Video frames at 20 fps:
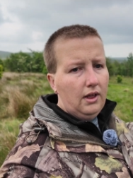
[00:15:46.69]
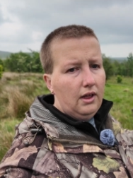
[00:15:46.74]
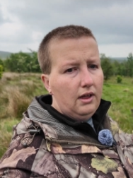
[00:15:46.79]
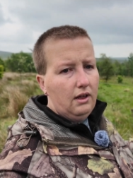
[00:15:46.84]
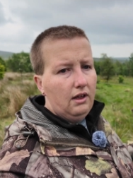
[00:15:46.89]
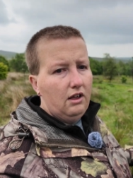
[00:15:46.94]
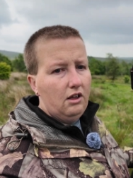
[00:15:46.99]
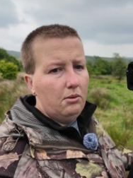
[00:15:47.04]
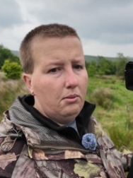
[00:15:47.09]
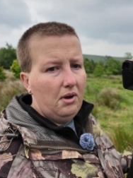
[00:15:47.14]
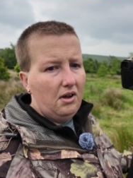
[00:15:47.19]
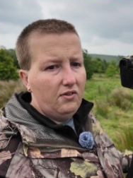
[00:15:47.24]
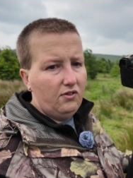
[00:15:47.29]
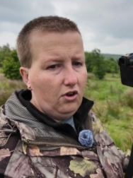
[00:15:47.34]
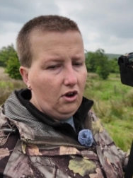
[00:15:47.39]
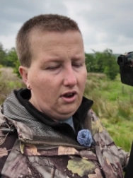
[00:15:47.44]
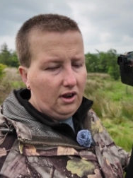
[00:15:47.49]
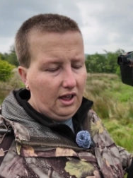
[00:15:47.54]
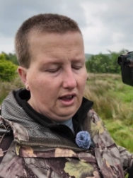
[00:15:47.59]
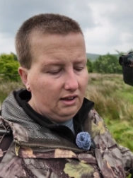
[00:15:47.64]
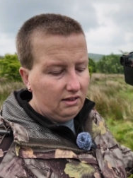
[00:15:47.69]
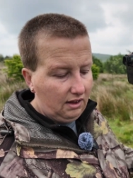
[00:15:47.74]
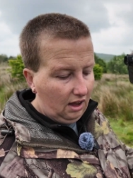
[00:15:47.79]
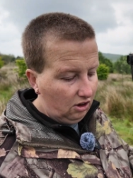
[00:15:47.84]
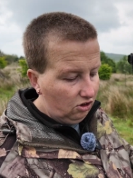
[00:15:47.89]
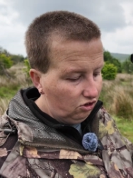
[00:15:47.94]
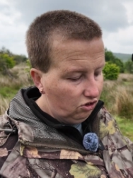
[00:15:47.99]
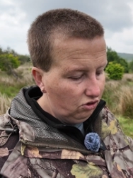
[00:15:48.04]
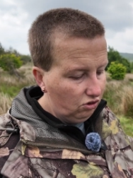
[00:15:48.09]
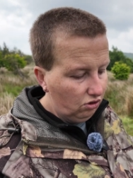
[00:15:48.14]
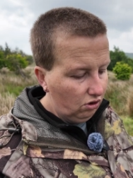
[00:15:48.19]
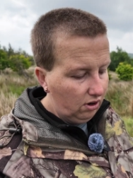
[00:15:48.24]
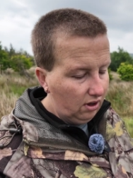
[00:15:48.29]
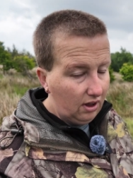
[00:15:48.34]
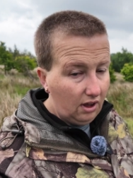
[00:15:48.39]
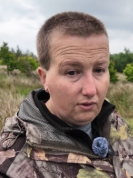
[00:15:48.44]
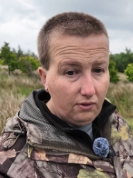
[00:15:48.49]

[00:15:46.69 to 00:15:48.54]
I haven't got any extensions on it. I